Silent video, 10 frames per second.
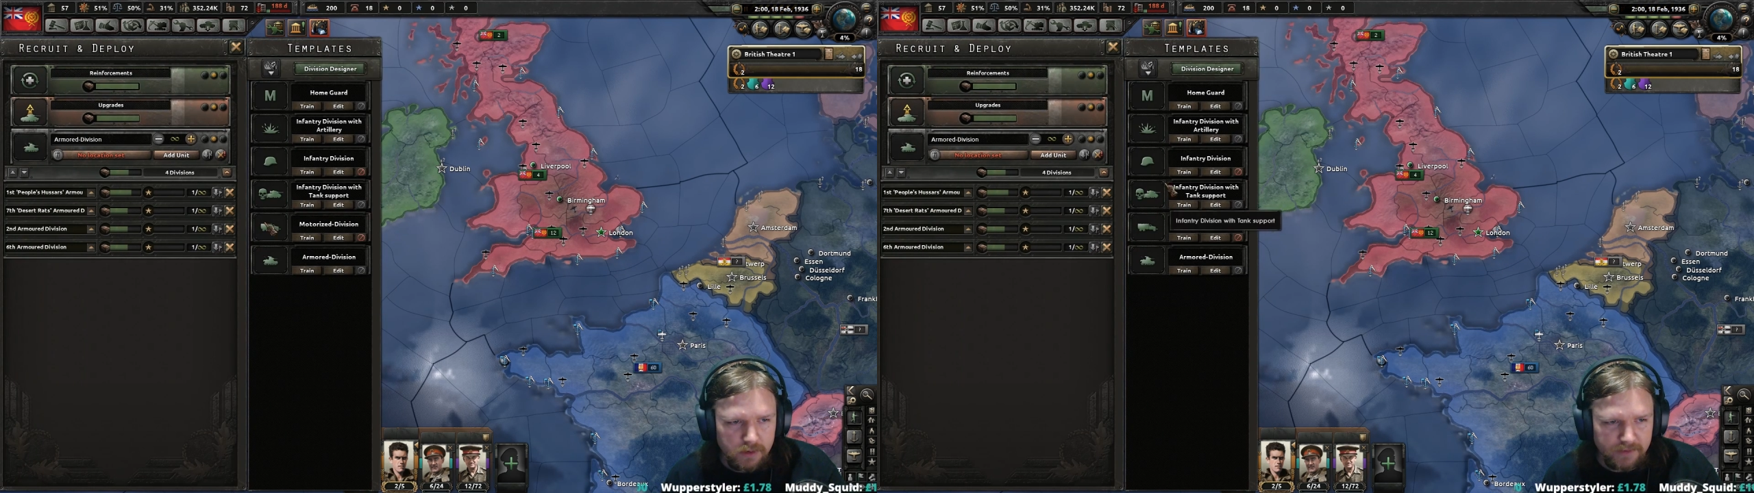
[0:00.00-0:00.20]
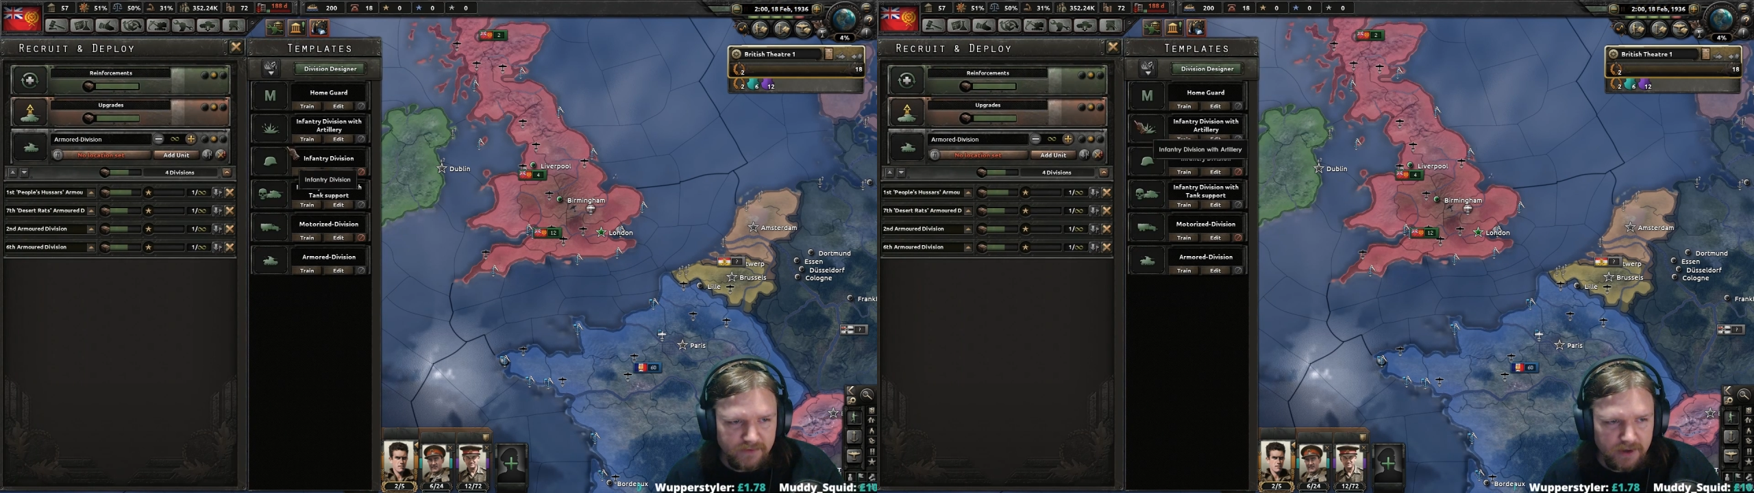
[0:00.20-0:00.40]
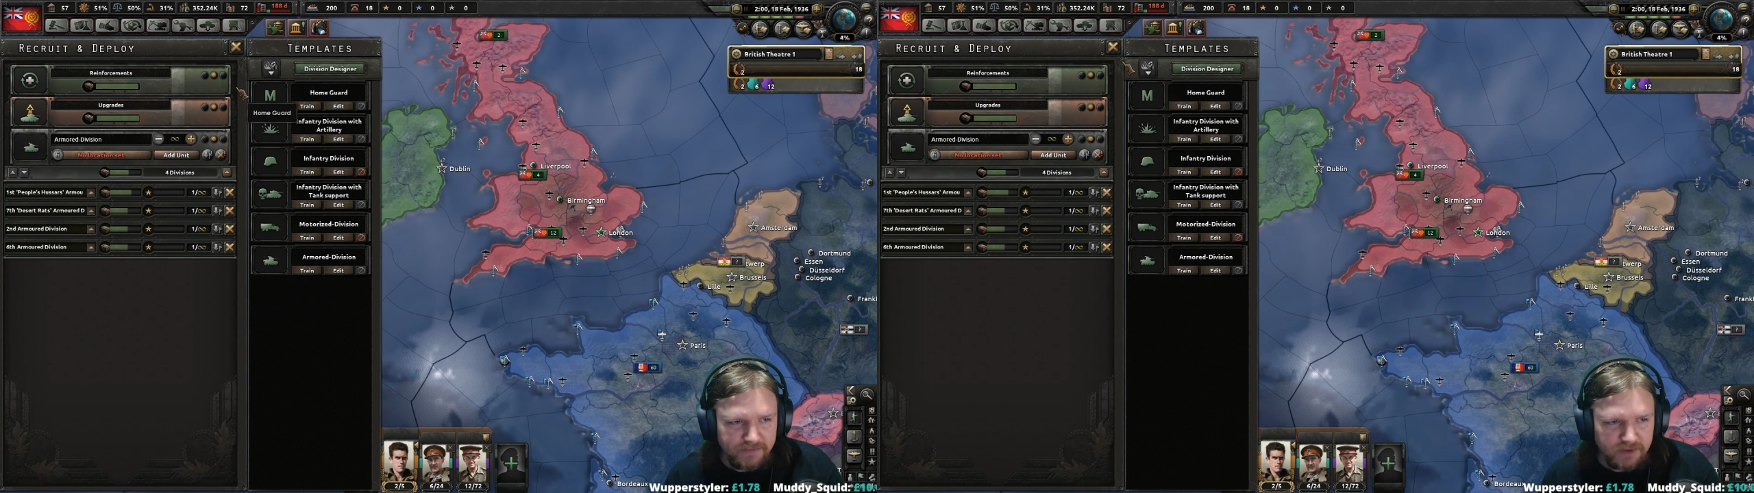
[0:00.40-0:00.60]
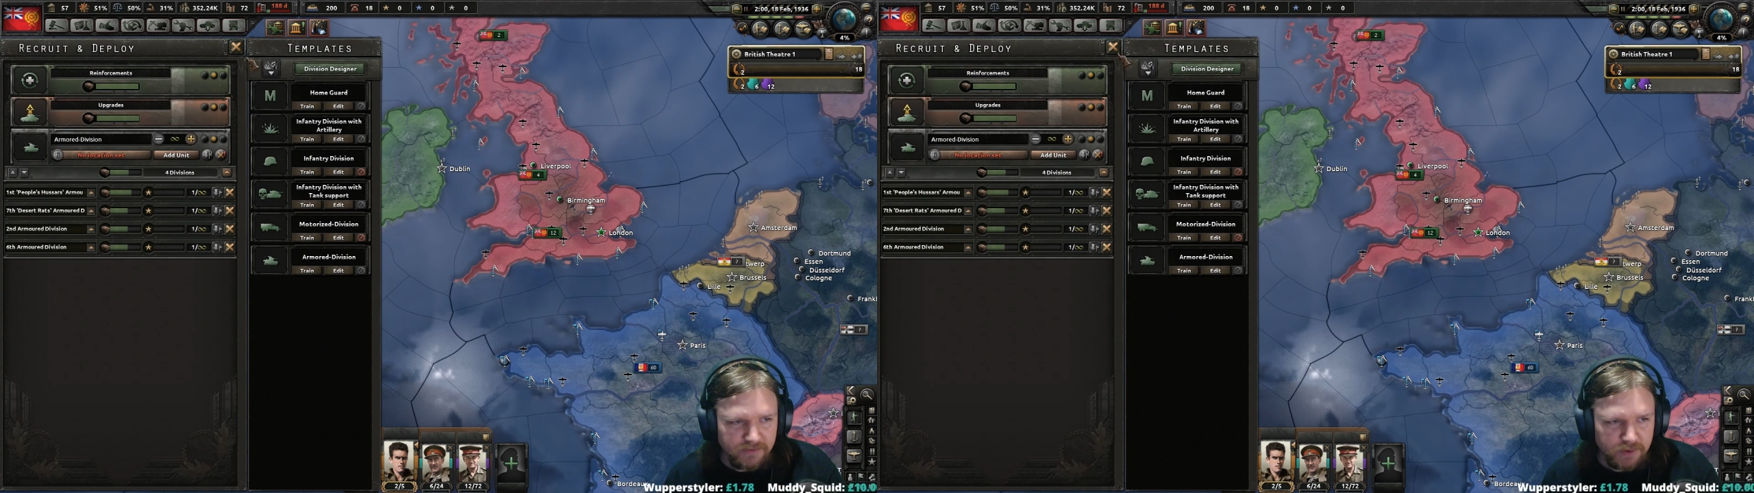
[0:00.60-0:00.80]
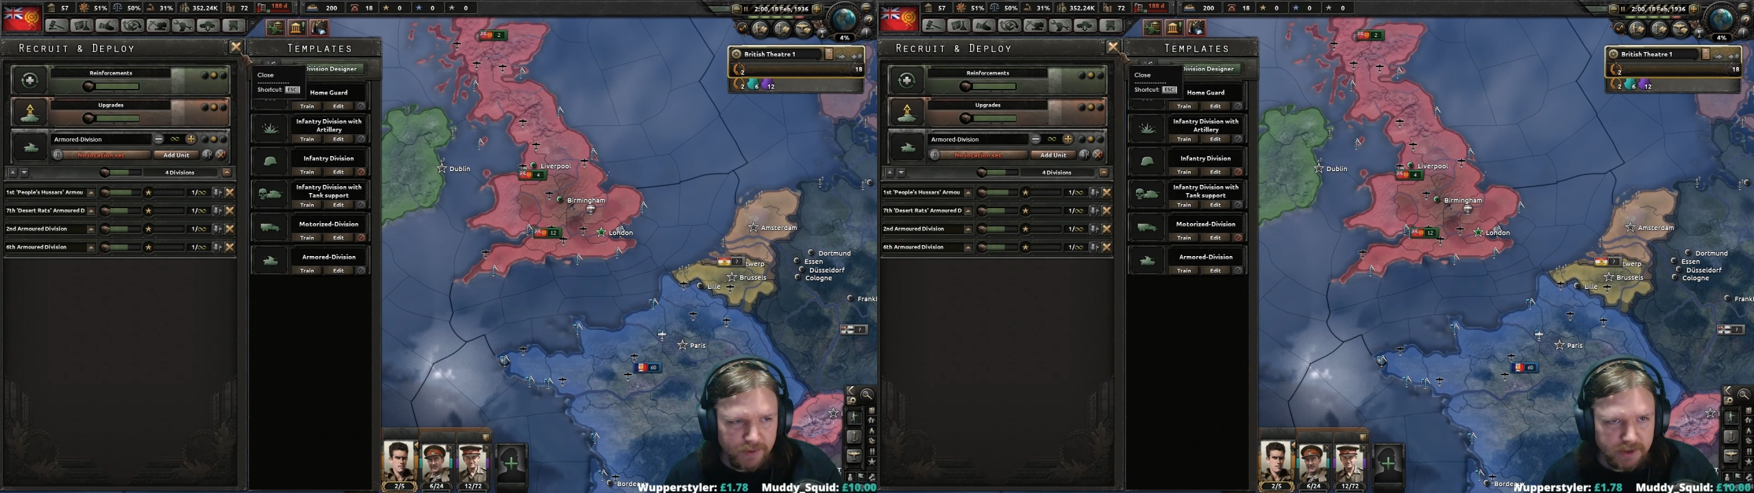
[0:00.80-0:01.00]
think 5's
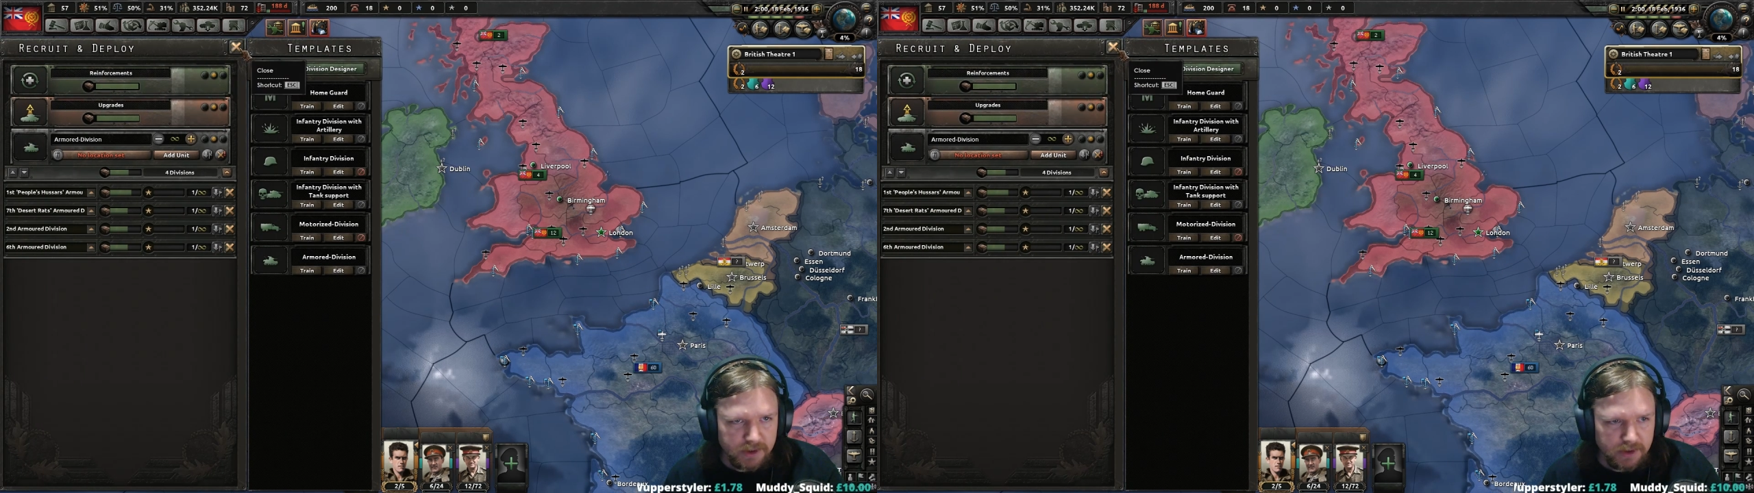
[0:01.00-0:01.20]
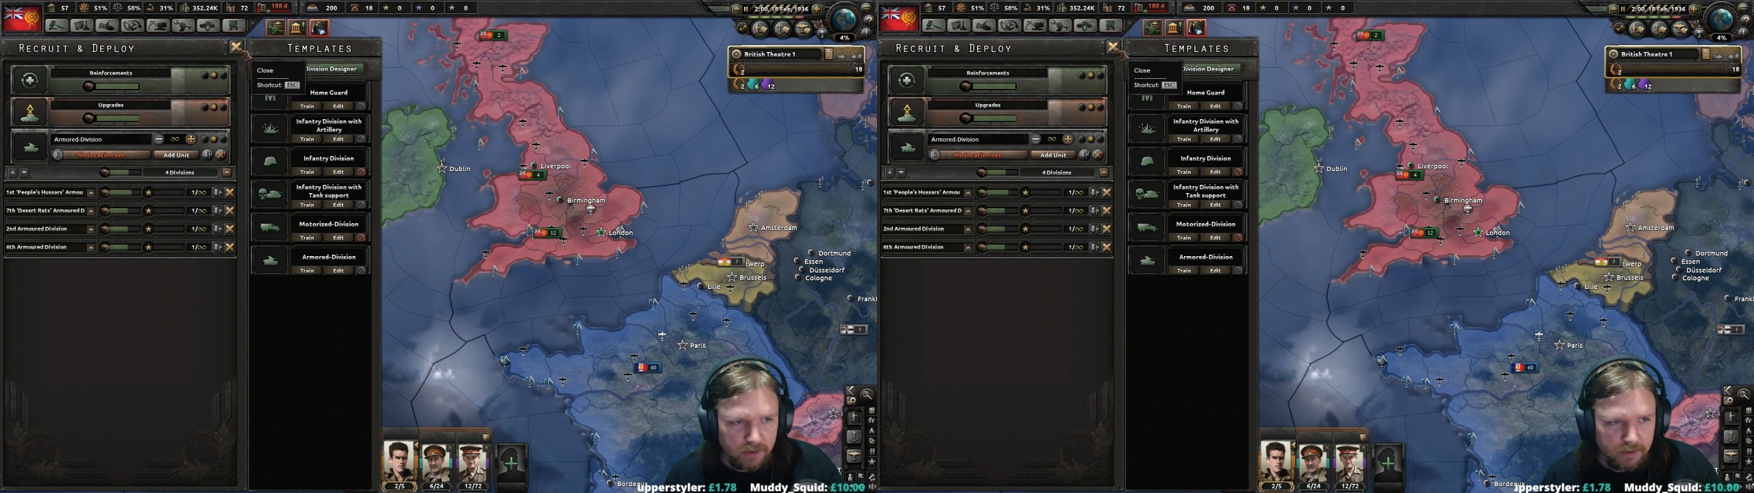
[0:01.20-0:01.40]
overdoing it a little.